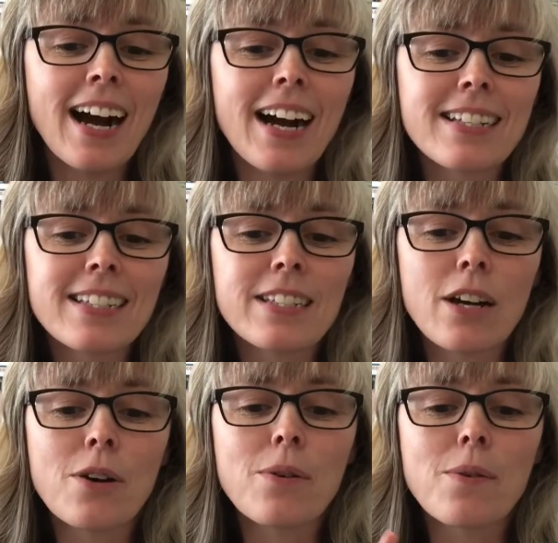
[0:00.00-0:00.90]

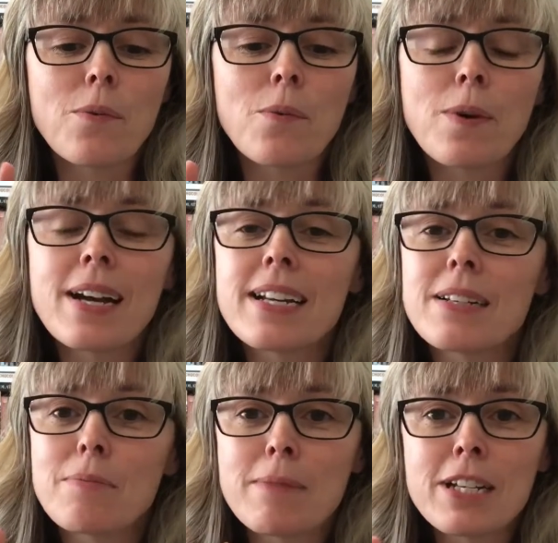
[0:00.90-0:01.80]
So what
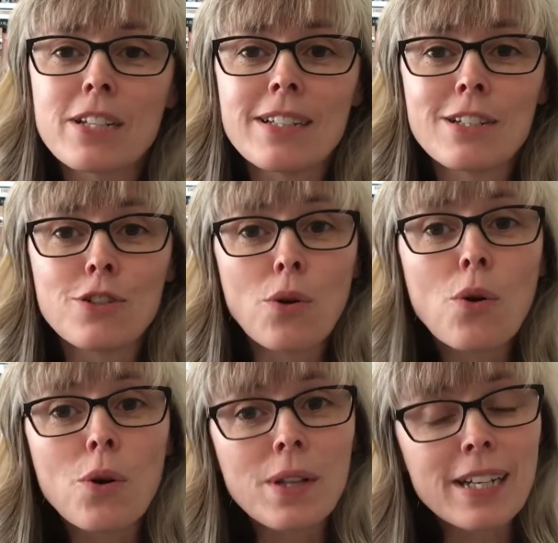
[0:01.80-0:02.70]
Mitchell and
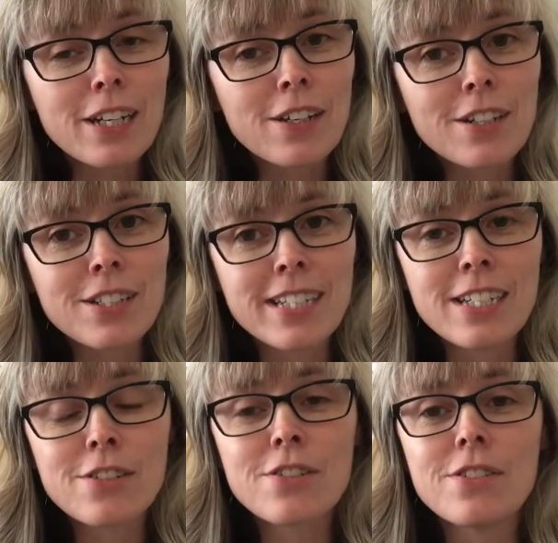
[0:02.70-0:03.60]
Dole encouraged the
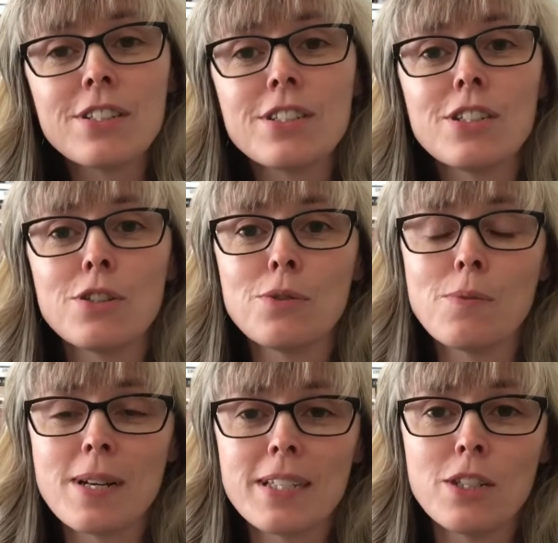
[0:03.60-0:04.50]
industry to do
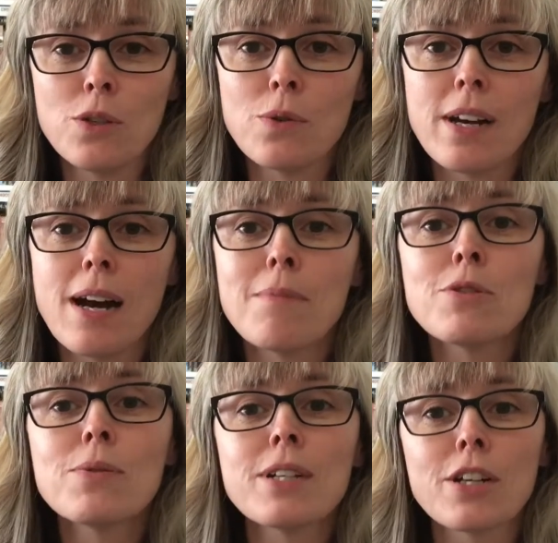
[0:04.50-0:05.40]
was to come
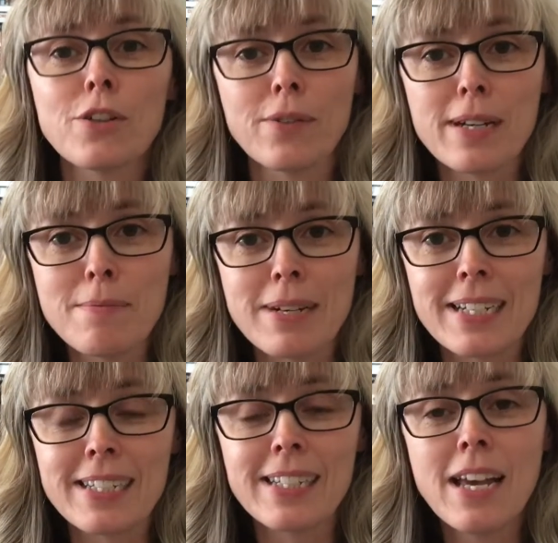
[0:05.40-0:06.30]
to an
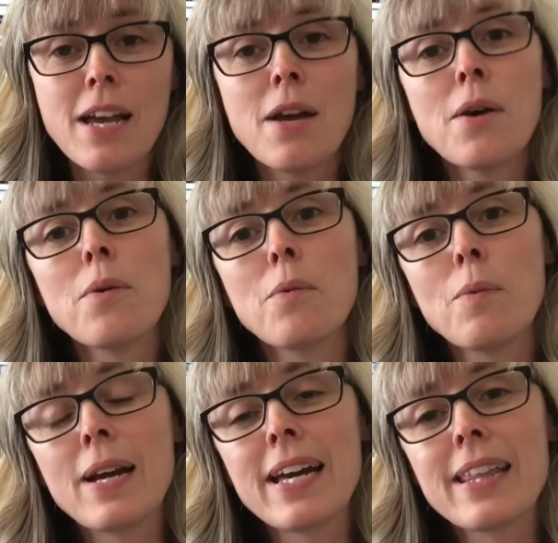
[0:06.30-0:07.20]
agreement
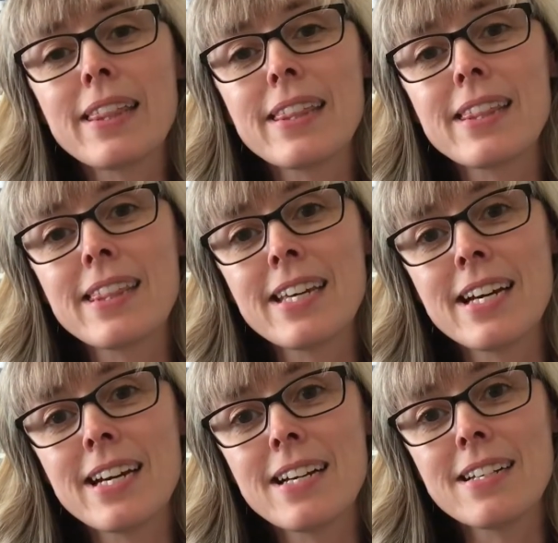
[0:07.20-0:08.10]
with
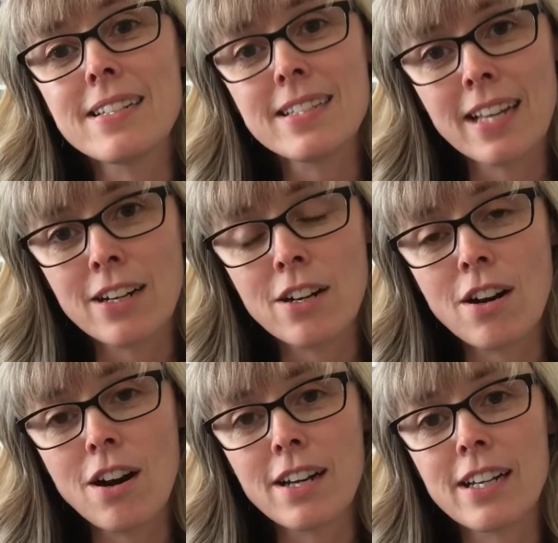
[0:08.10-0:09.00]
the Senator
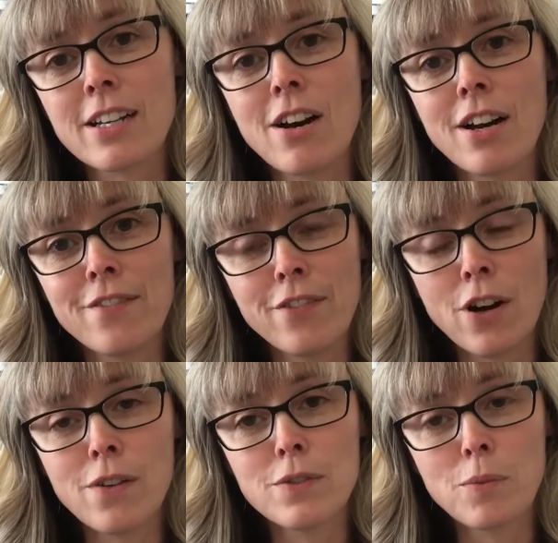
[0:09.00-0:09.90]
Harkin got
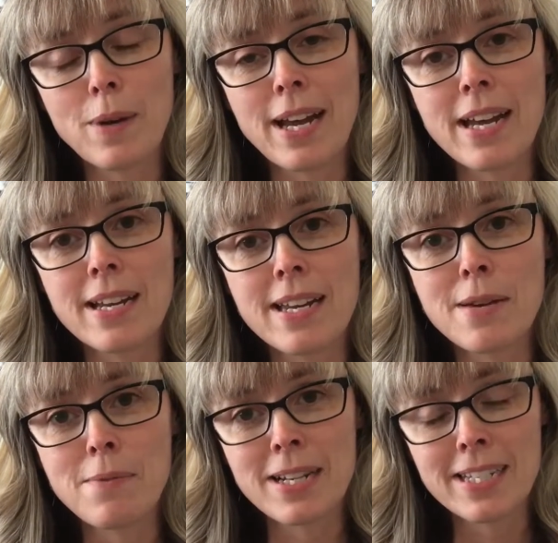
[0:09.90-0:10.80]
involved when
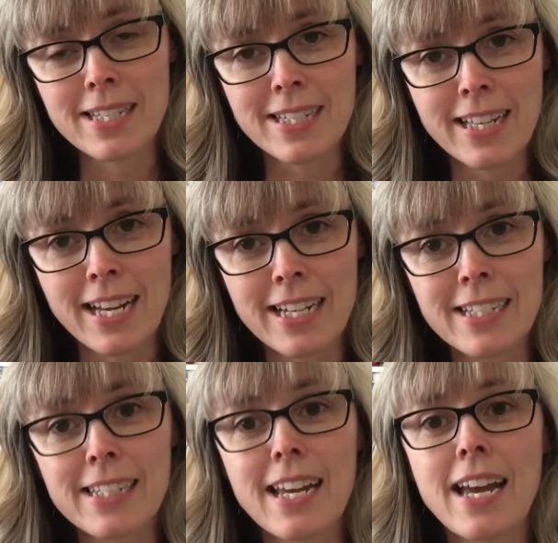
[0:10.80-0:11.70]
it went to the
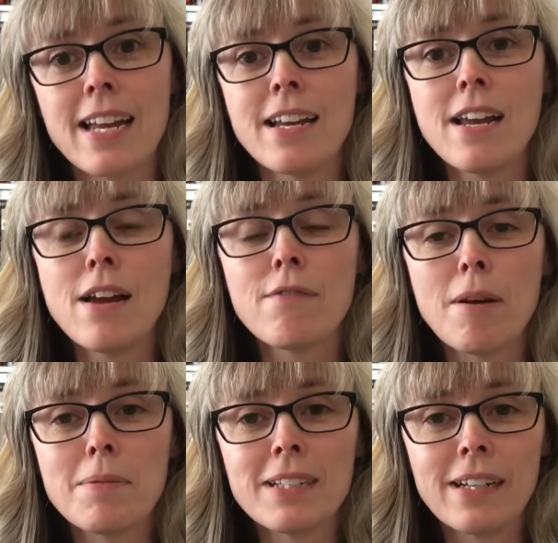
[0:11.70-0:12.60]
Senate, and
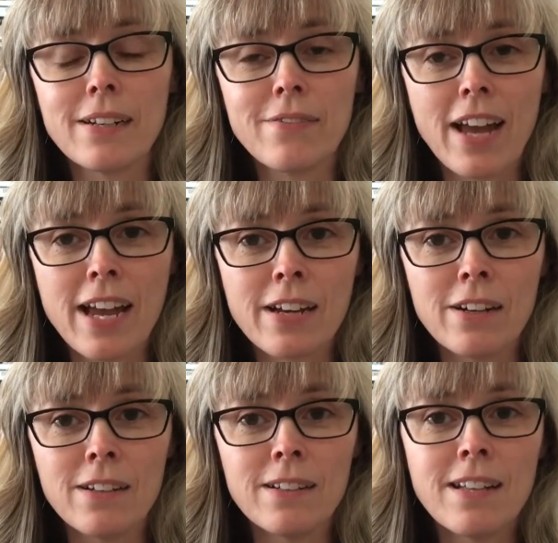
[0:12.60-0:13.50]
Representative
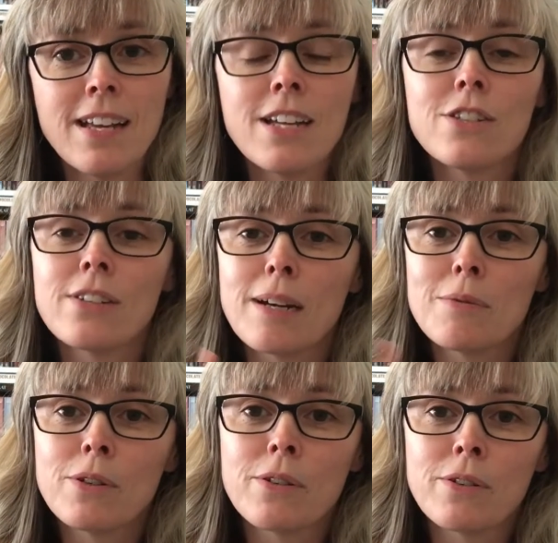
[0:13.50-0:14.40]
Engel, to come
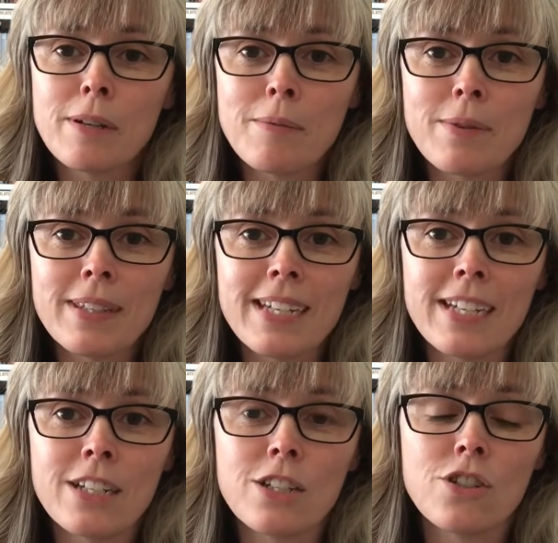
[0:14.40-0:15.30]
to an agreement with the
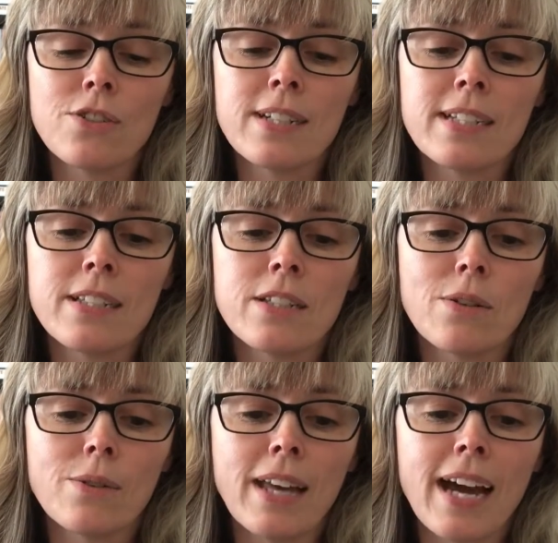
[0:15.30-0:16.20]
industry
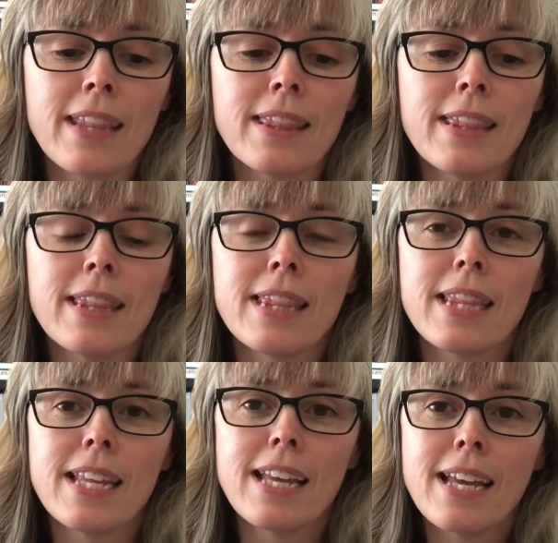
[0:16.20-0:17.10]
so that
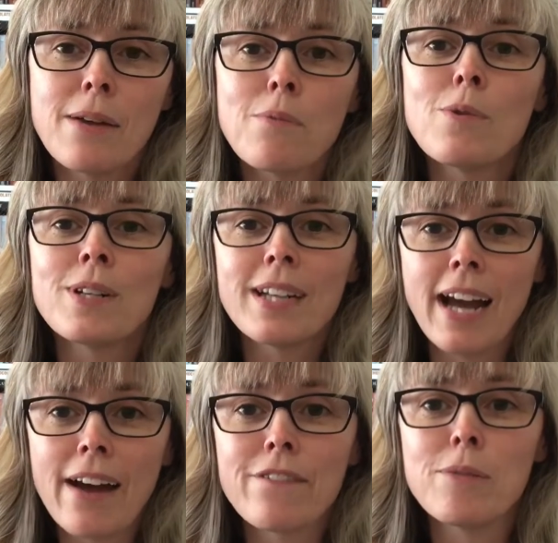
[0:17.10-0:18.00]
it wouldn't
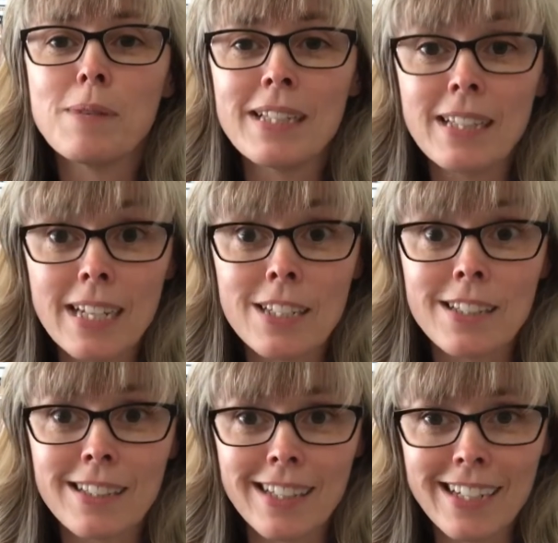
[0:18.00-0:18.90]
have to be
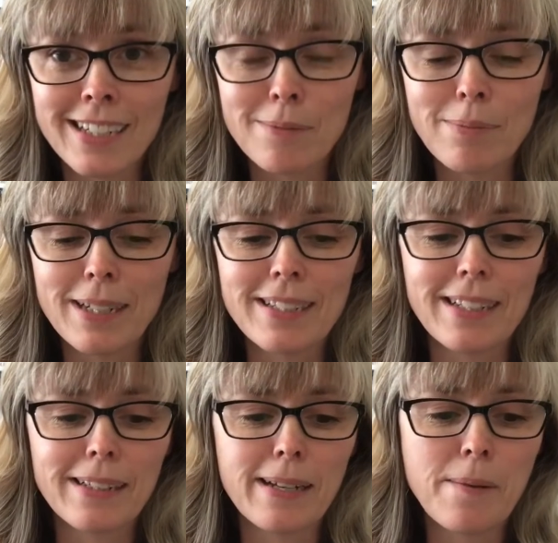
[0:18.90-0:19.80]
legislated,
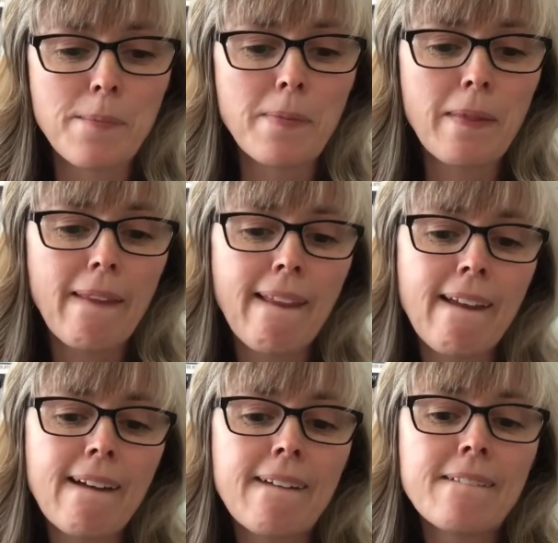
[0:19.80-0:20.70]
basically.
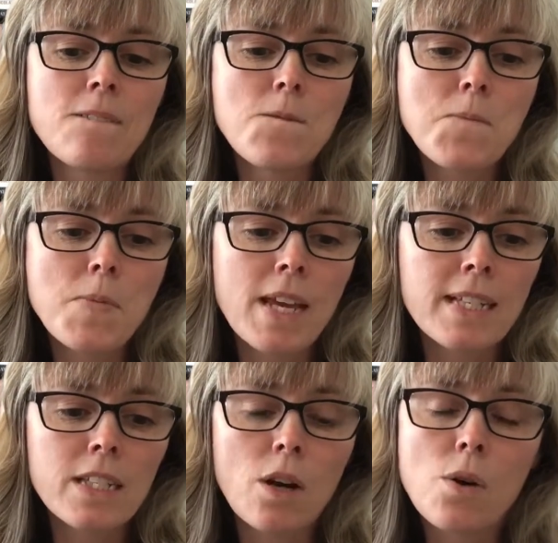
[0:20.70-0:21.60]

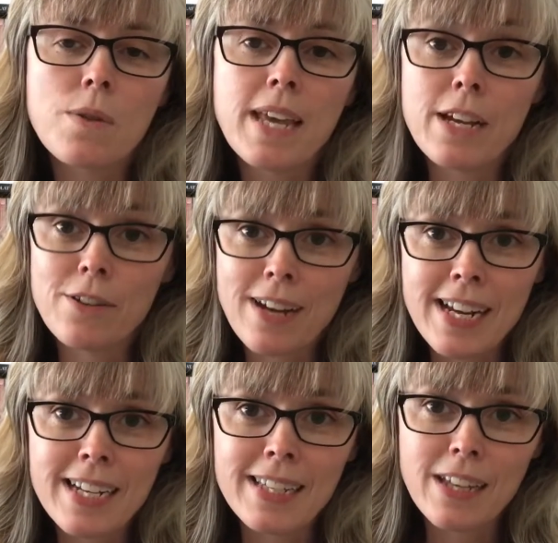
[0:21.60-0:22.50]
So they
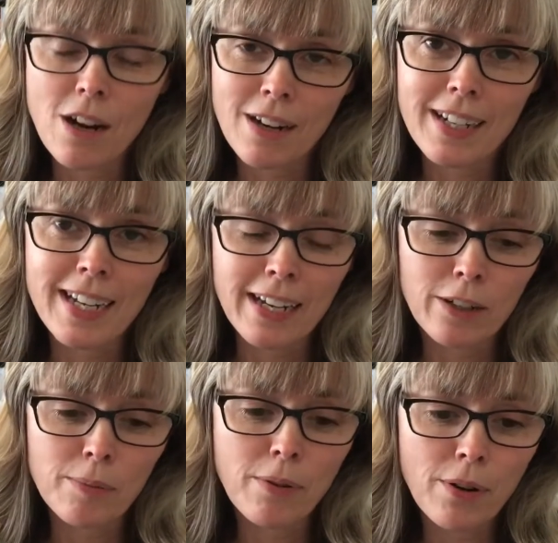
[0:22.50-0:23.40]
created the Harkin
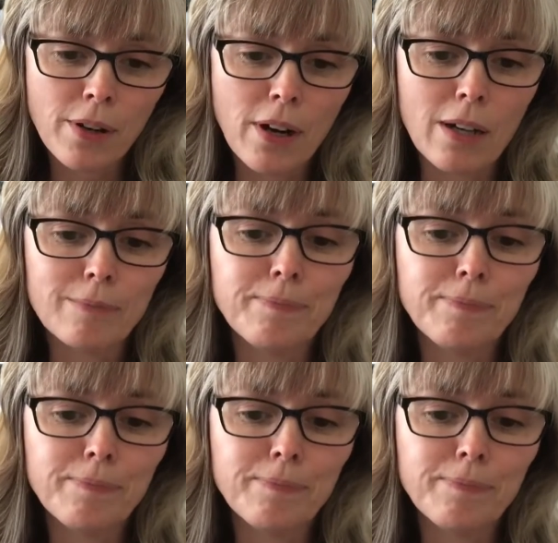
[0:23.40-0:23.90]
Engel Protocol.